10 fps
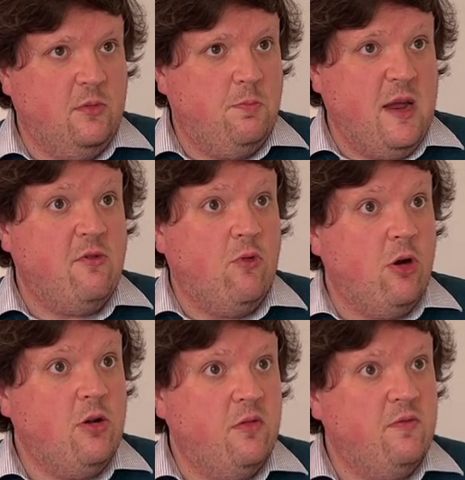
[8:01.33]
the
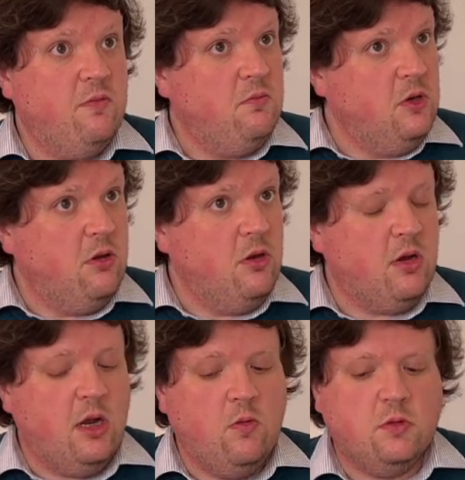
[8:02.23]
bedrock of, you know, the
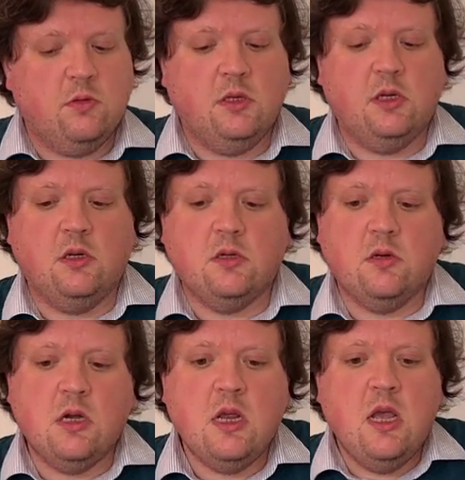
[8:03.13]
UK horse racing industry,